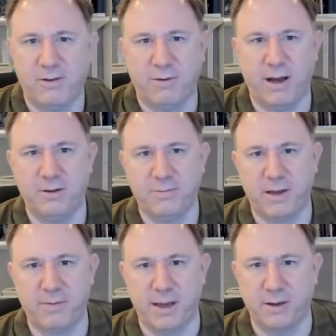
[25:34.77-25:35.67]
Well,
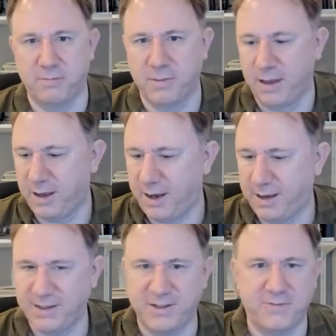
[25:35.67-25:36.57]
there we go. I
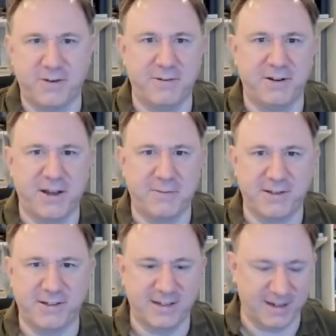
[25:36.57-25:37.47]
didn't do very well on that
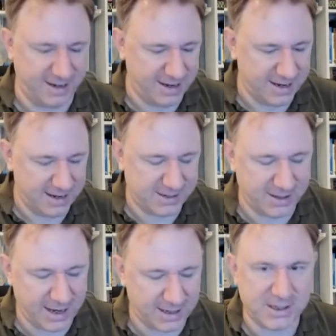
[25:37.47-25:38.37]
puzzle, did I? So
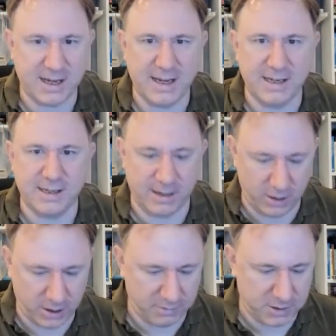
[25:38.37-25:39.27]
the answer is
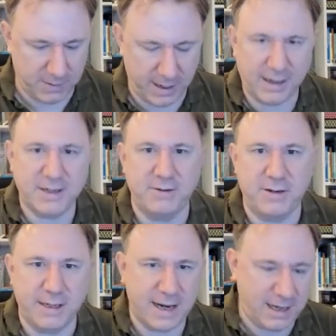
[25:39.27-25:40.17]
going to be, and I don't
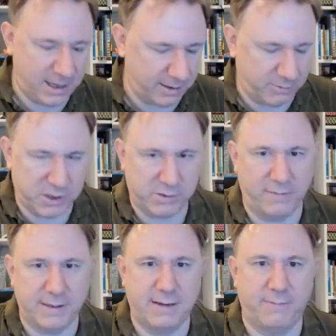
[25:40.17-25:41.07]
need anything
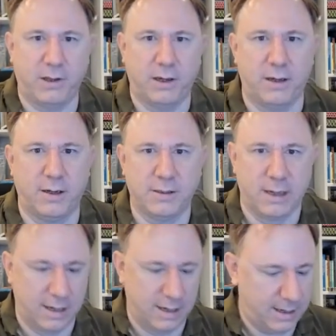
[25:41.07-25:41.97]
whatsoever except for the card.
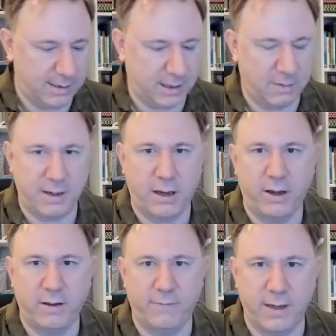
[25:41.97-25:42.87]
It's going to be
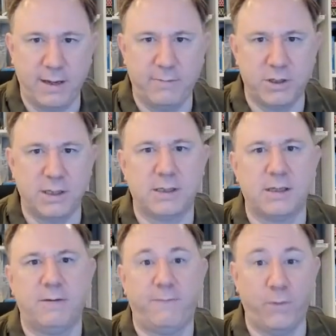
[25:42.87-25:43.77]
IV, which
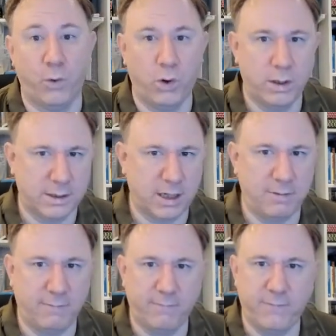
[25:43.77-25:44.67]
is 4. It's going
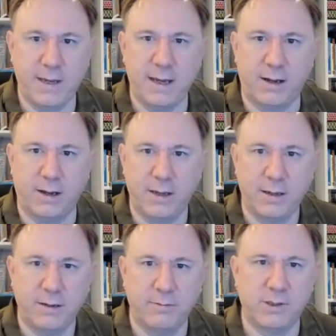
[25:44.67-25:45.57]
to be VI,
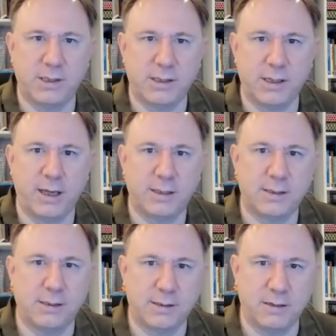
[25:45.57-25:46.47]
which is
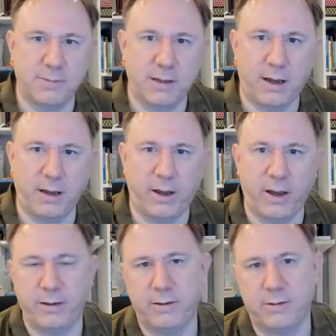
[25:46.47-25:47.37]
6. And it's going to be
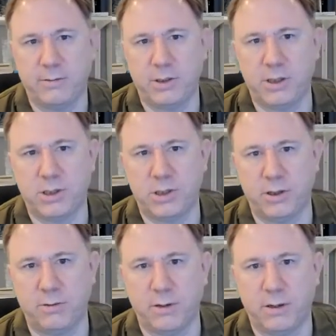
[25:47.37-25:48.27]
II, which is
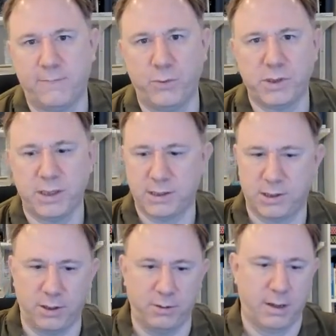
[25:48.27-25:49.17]
2. 4, 6,
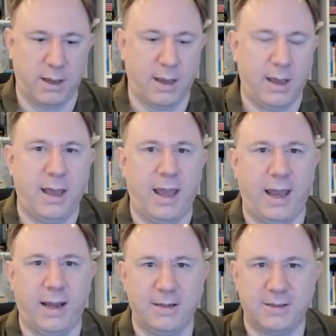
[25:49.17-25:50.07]
2.
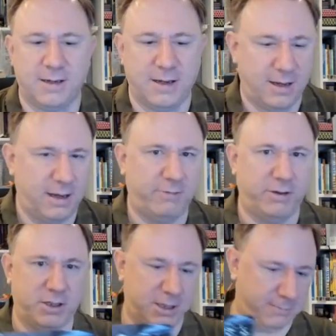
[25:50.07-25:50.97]
And a
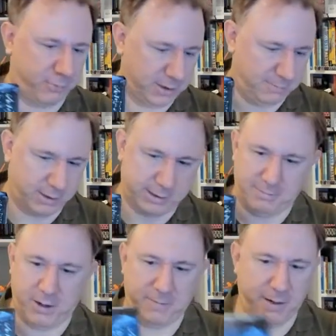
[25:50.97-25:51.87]
rather disappointing puzzle
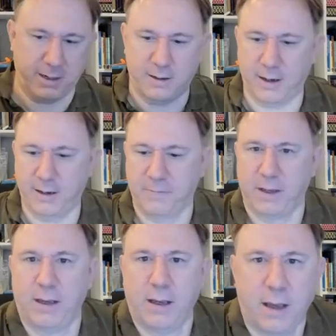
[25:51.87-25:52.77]
in my opinion now.
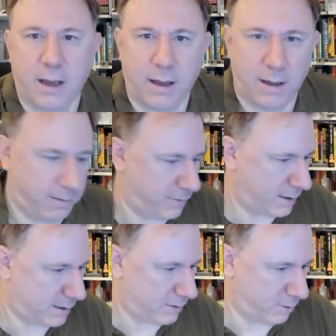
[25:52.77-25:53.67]

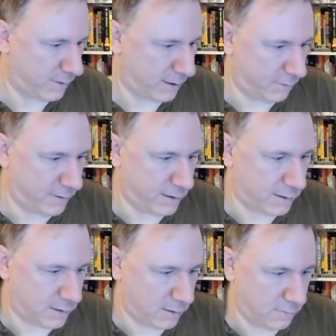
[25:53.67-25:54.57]
Let's zoom out a
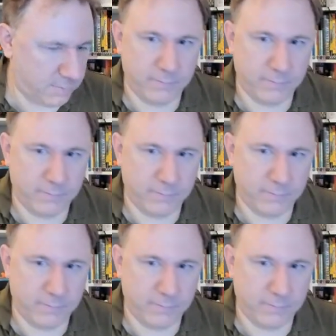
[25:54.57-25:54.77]
bit.